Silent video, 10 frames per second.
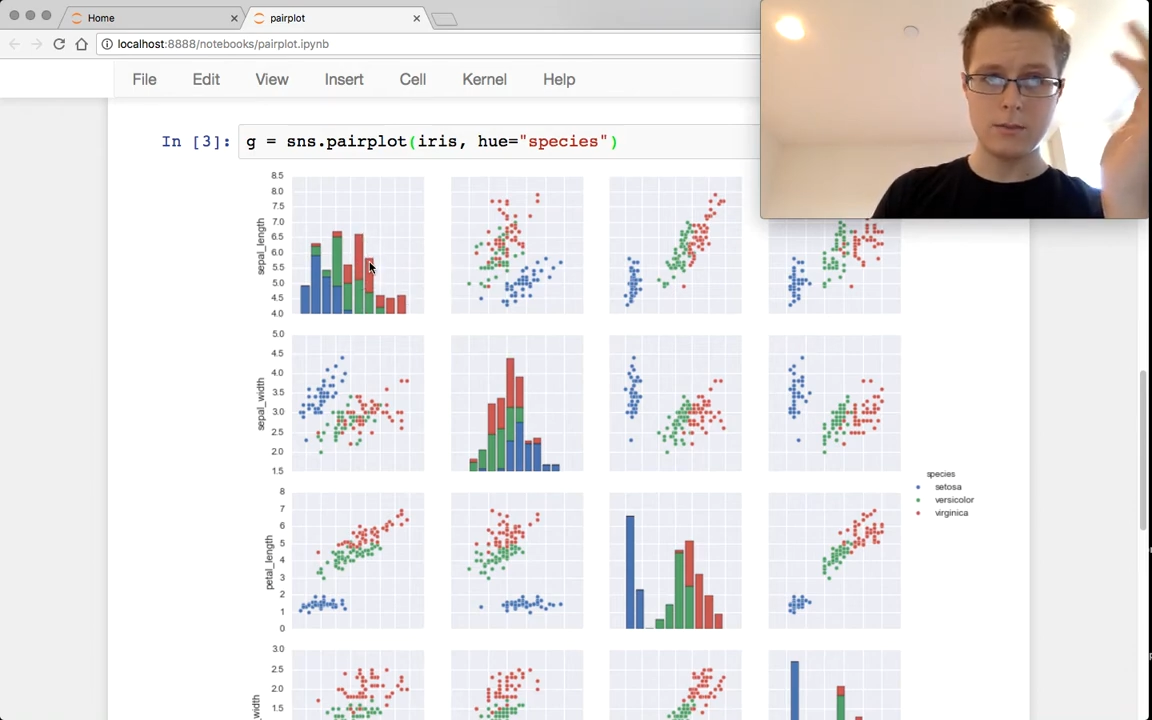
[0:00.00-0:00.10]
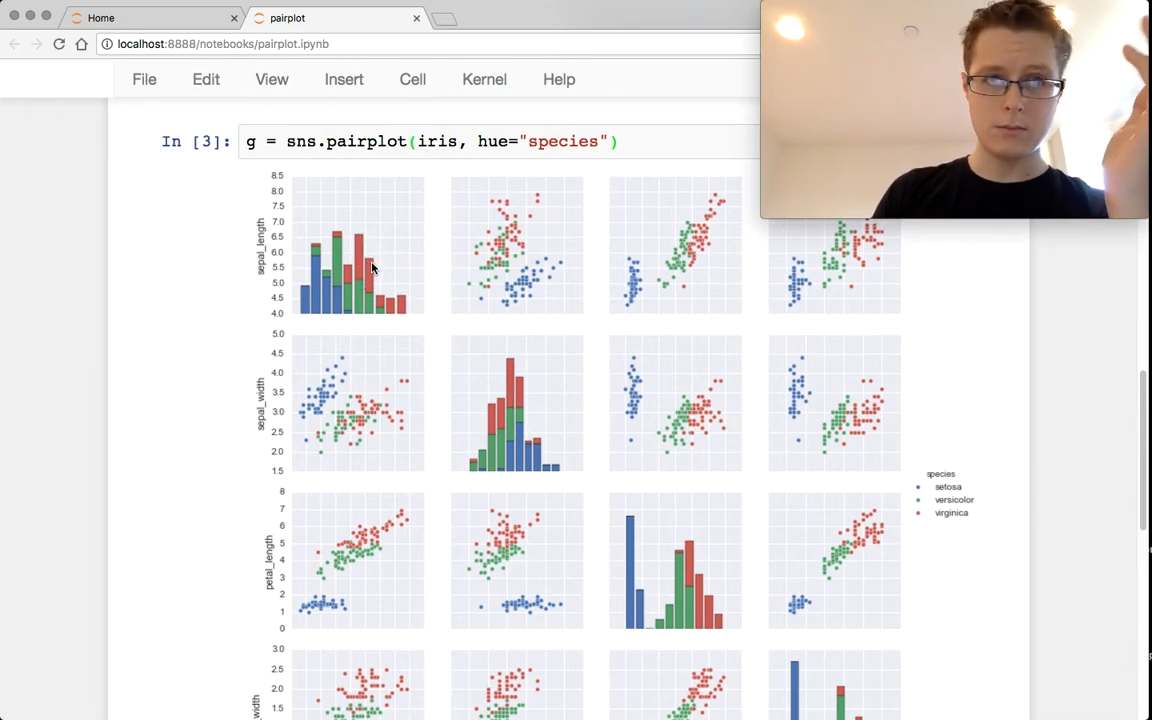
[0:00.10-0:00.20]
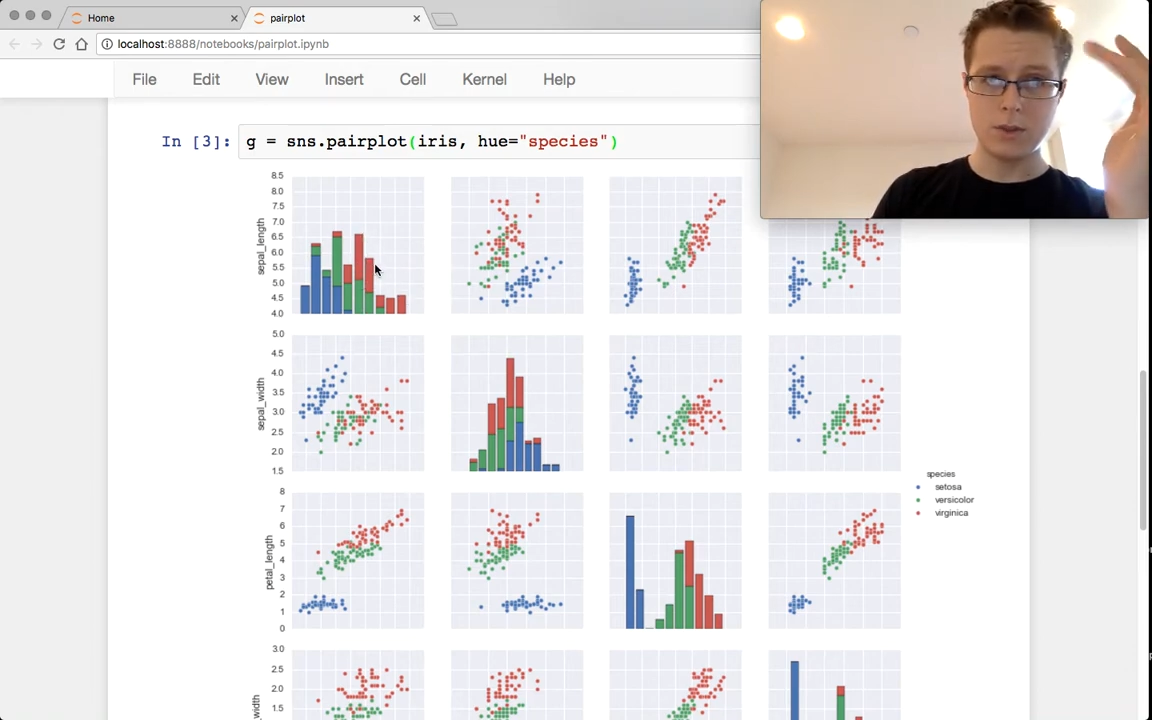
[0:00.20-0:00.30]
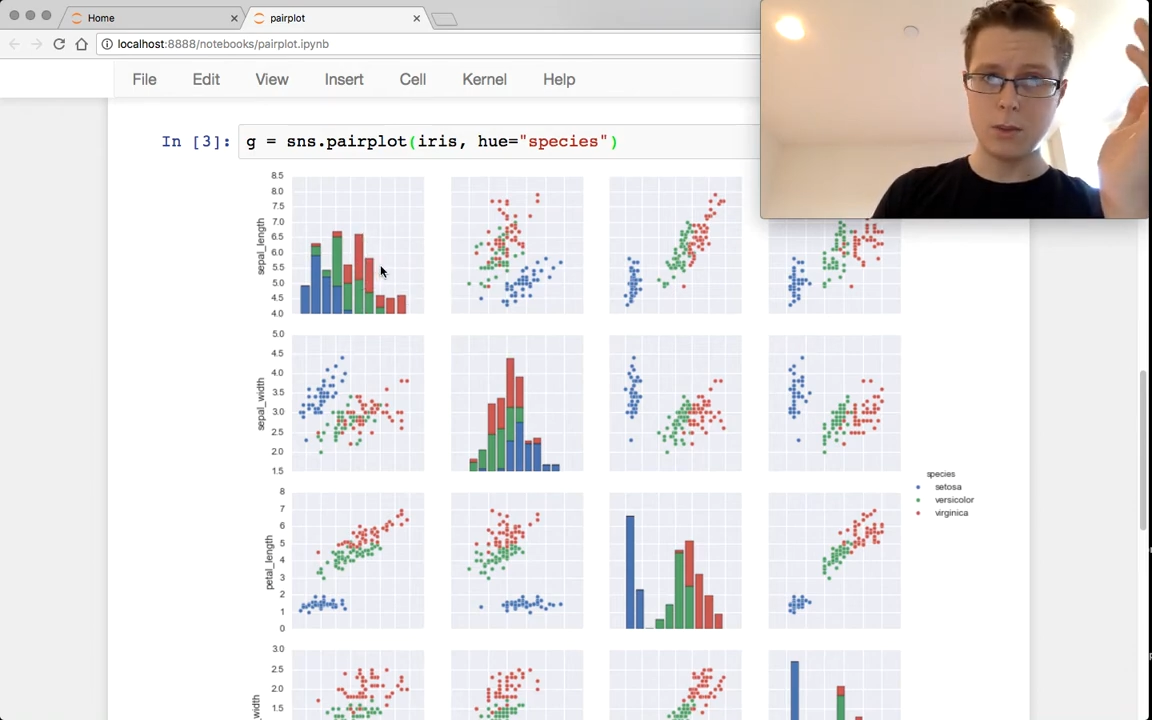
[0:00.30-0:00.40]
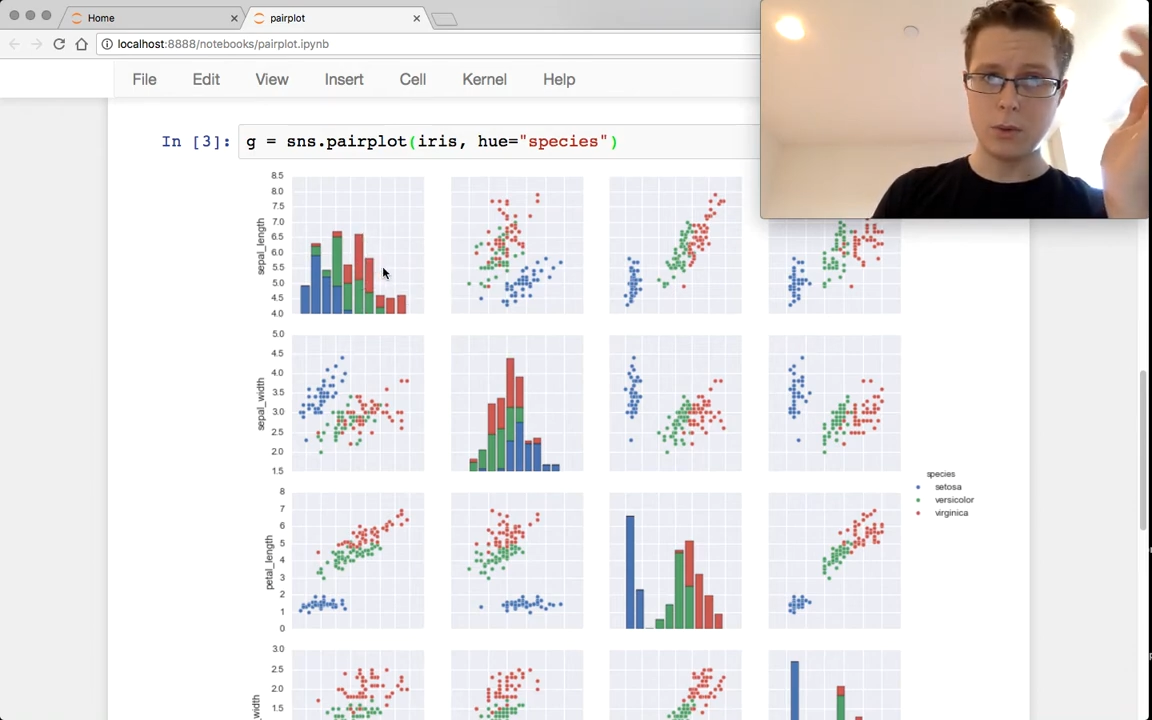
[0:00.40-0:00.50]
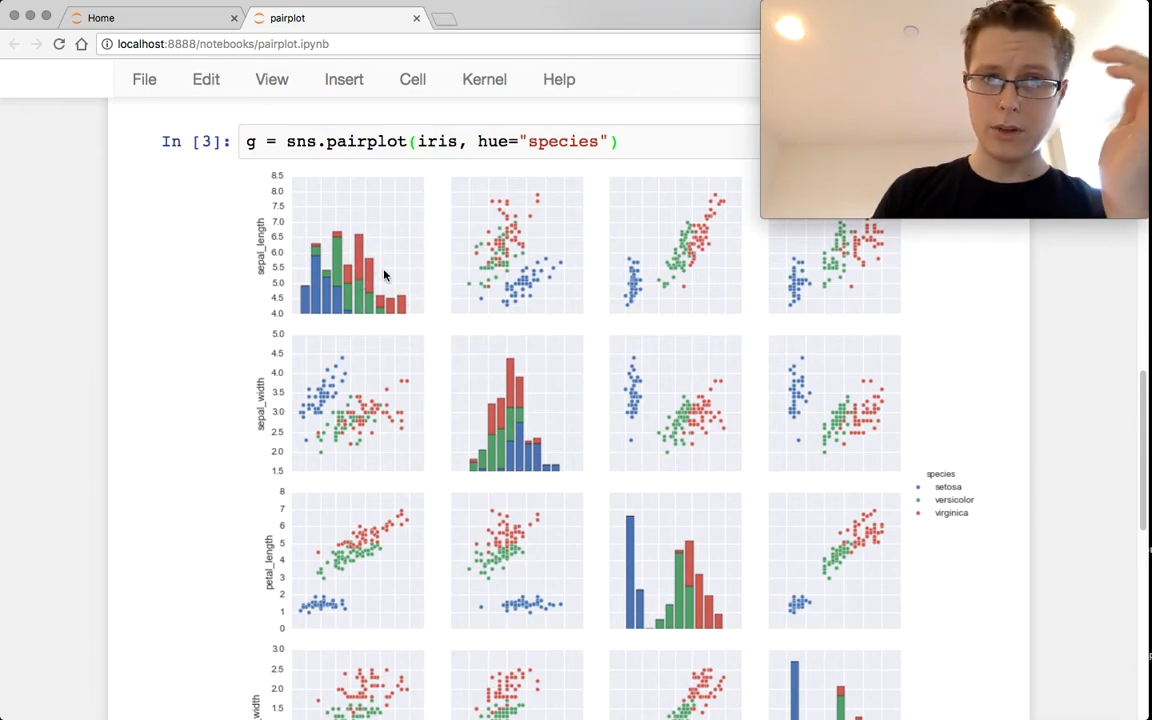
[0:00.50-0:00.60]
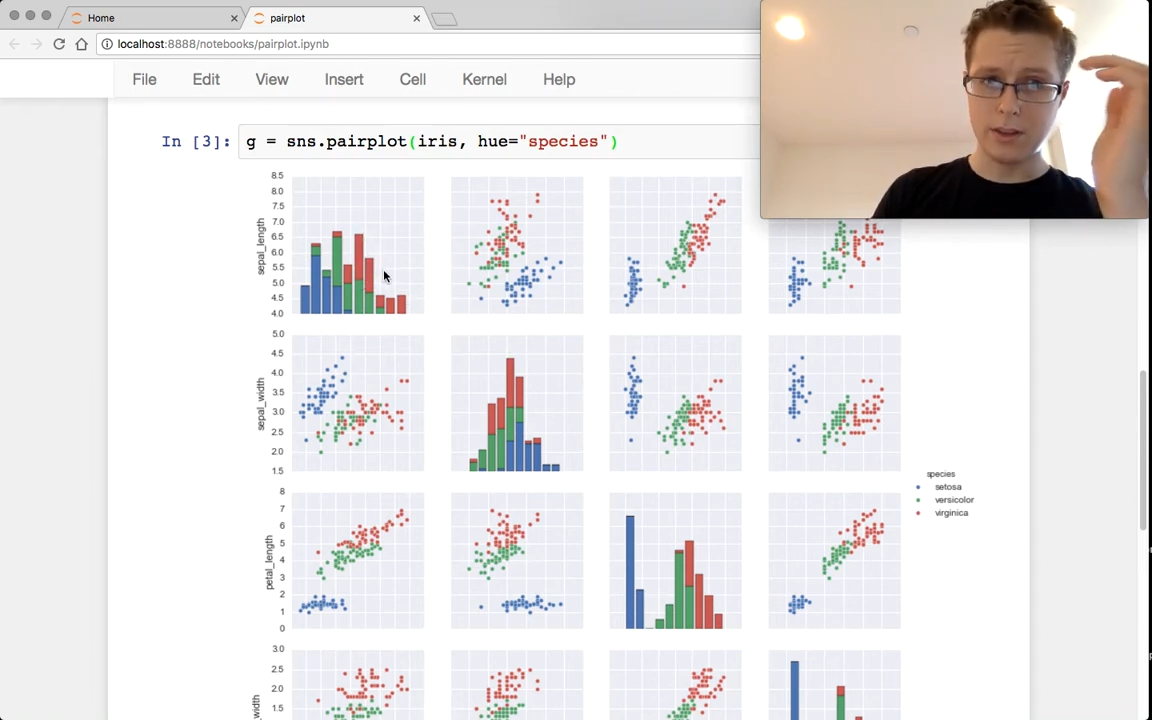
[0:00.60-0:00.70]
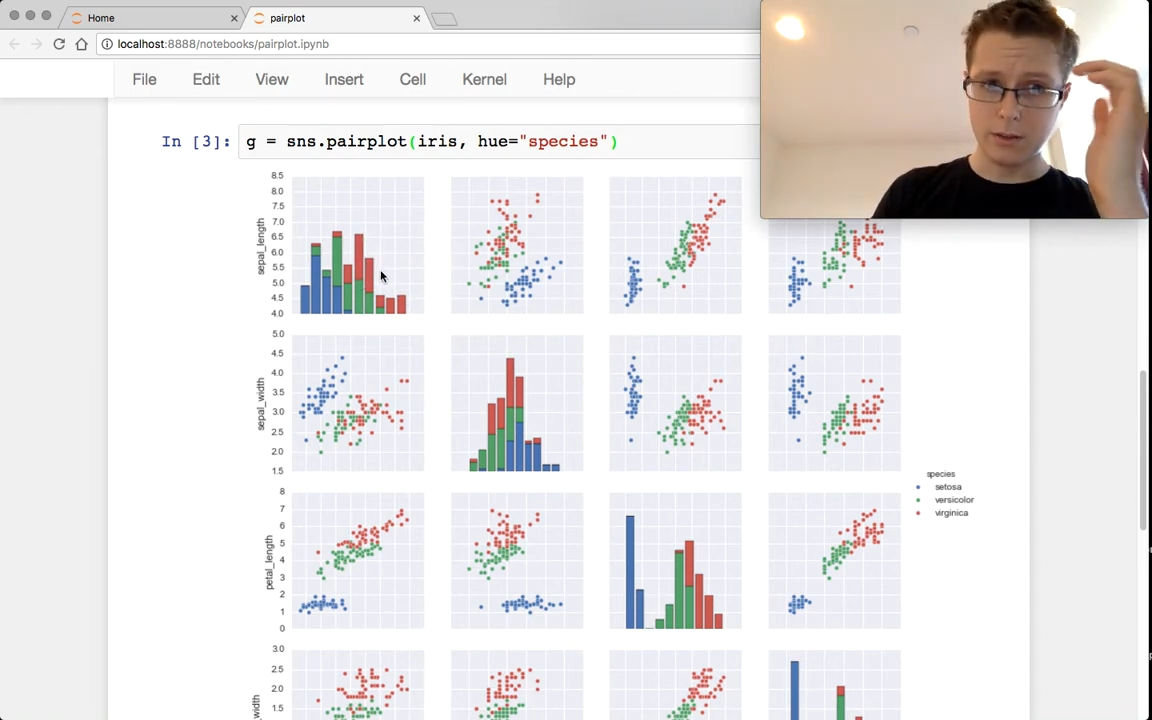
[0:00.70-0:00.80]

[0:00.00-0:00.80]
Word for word: and sepal width,